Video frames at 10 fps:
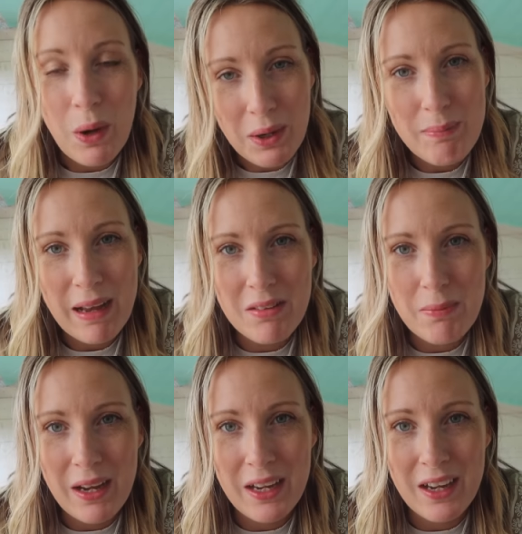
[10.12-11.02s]
welcome back
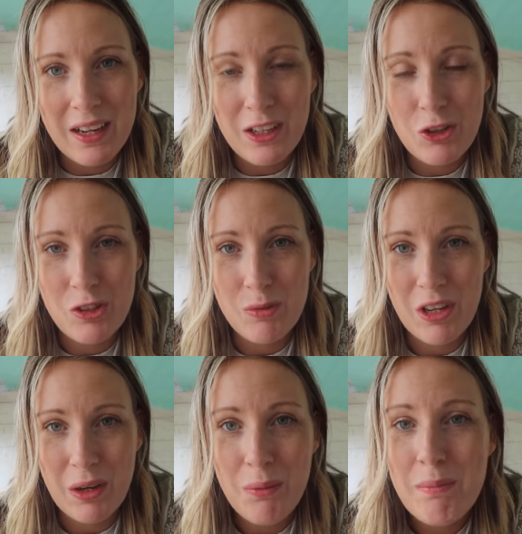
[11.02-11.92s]
to my YouTube channel.